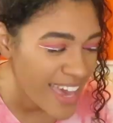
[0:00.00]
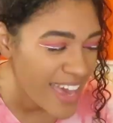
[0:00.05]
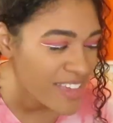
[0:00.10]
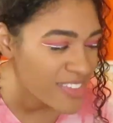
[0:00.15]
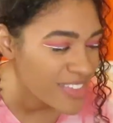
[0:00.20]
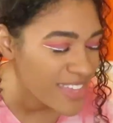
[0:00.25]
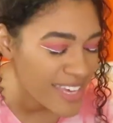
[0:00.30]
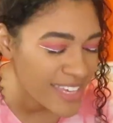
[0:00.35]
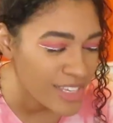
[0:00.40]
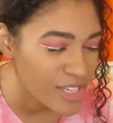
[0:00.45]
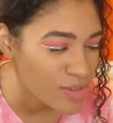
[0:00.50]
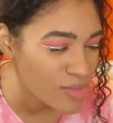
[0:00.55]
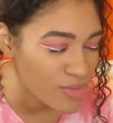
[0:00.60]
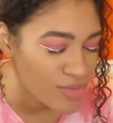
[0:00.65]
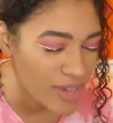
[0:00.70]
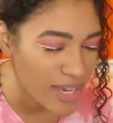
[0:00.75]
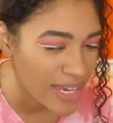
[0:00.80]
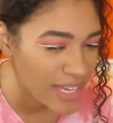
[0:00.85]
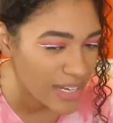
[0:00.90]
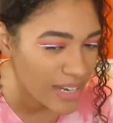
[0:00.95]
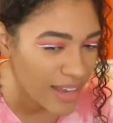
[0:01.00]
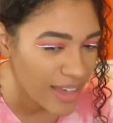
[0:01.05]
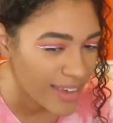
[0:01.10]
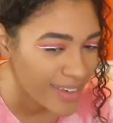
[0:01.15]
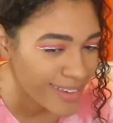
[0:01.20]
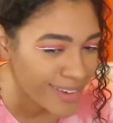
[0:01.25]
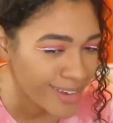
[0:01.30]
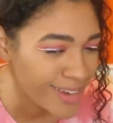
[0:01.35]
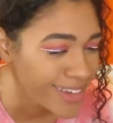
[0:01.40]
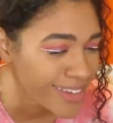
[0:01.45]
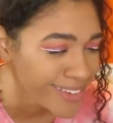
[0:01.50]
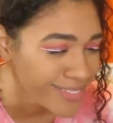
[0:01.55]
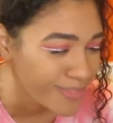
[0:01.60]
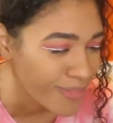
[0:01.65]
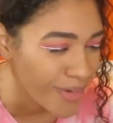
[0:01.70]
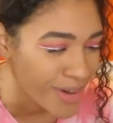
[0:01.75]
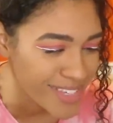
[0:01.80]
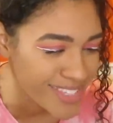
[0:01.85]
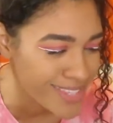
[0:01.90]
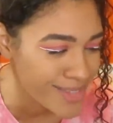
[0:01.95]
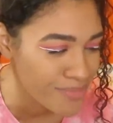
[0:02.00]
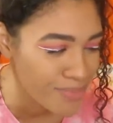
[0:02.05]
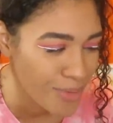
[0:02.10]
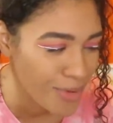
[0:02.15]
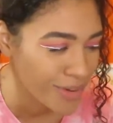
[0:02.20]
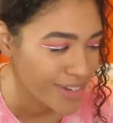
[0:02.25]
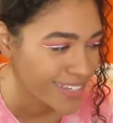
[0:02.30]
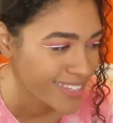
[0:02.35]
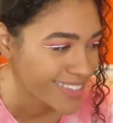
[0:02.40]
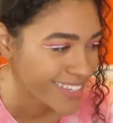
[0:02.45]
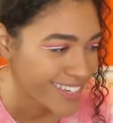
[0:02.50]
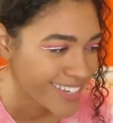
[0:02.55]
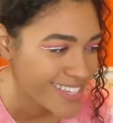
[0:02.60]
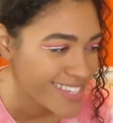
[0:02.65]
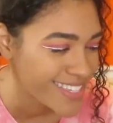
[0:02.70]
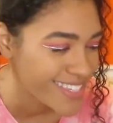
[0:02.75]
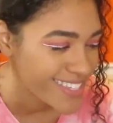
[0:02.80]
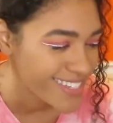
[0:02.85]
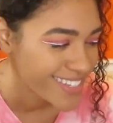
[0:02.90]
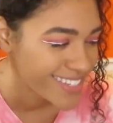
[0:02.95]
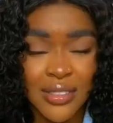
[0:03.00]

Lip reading: Yeah, thank you, Finn. Like, what is the point in this?